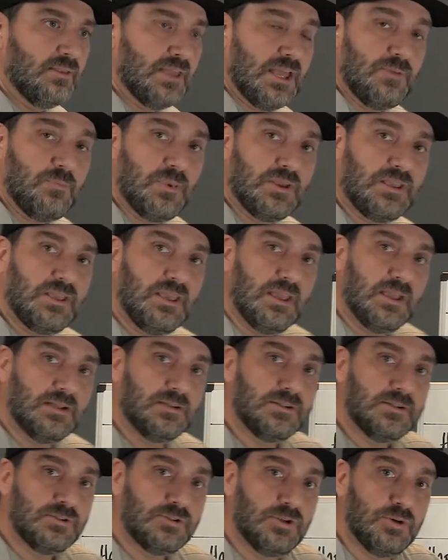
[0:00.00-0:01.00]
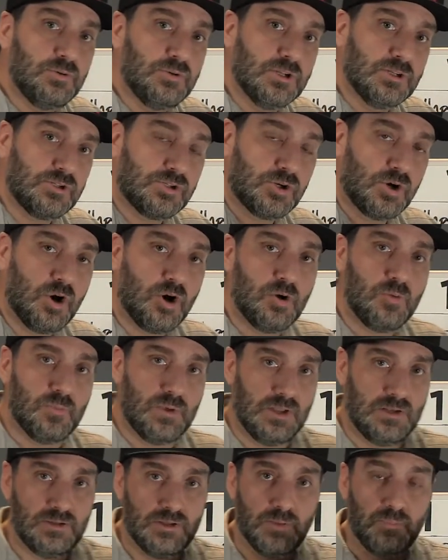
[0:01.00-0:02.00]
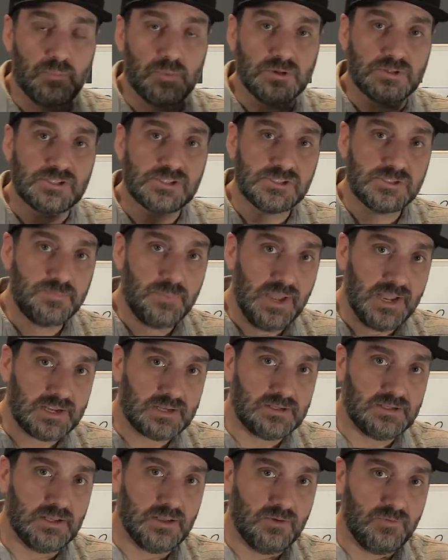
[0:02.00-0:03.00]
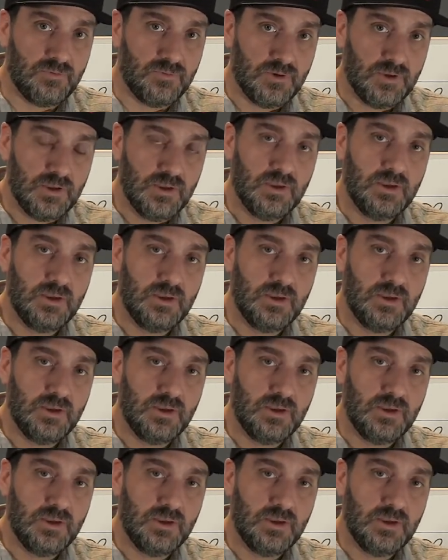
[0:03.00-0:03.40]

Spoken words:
they begin to determine the perspective